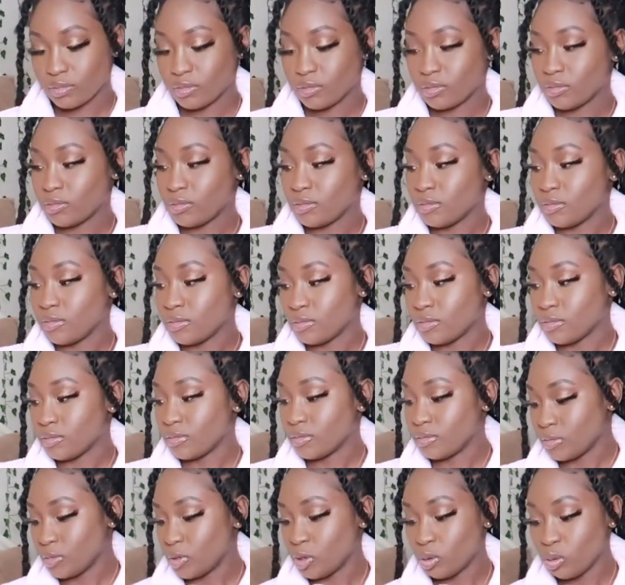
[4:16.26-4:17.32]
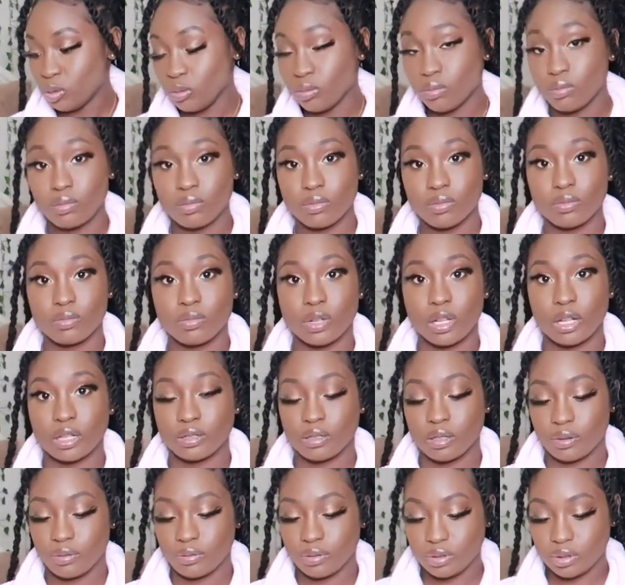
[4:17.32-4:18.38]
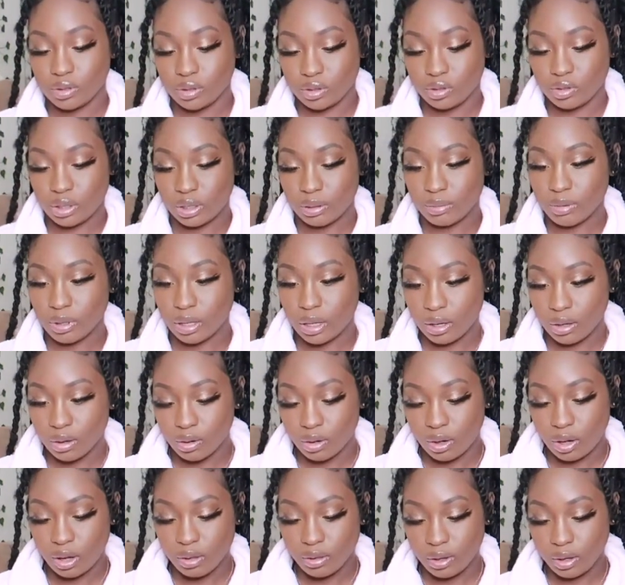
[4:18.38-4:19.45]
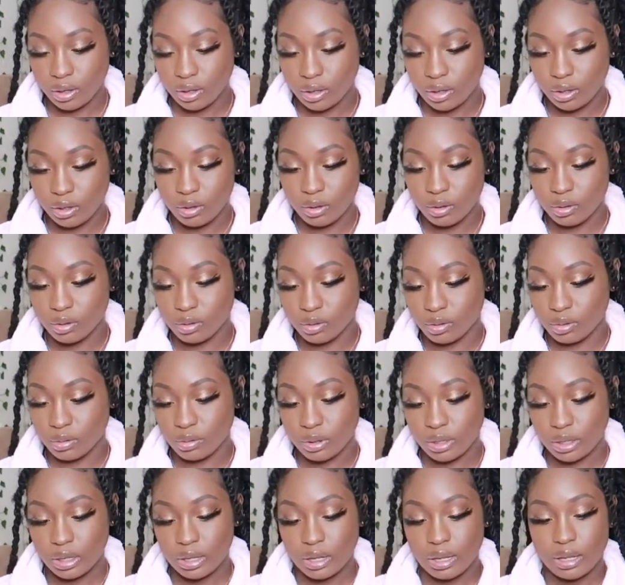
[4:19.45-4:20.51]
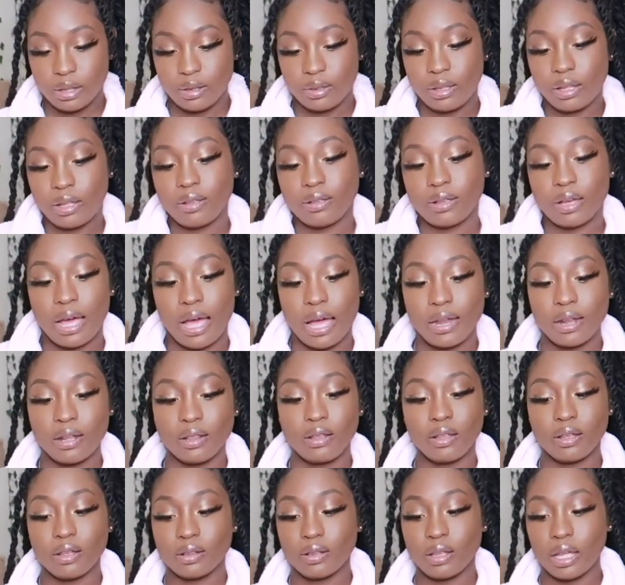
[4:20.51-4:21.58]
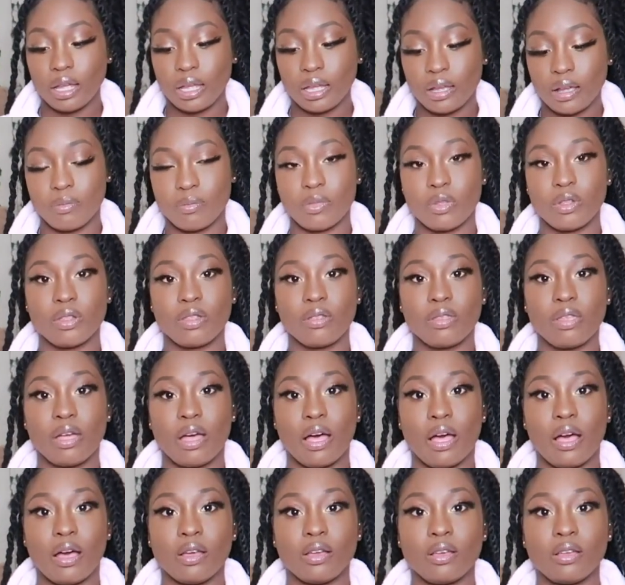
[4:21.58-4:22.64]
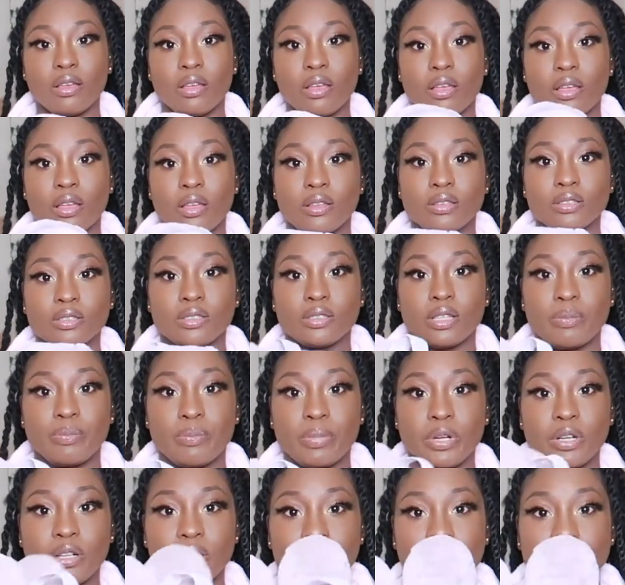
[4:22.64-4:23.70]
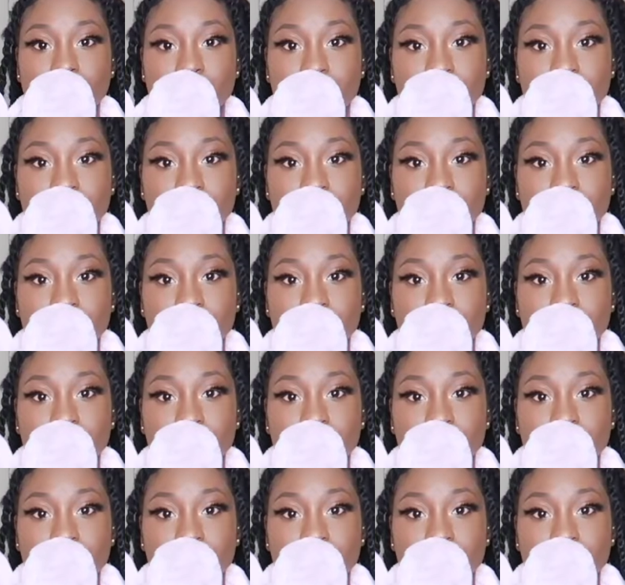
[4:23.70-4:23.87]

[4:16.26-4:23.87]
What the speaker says: Oh, I definitely just dropped that. Oh, they're cute. They kind of look like the UGG slippers.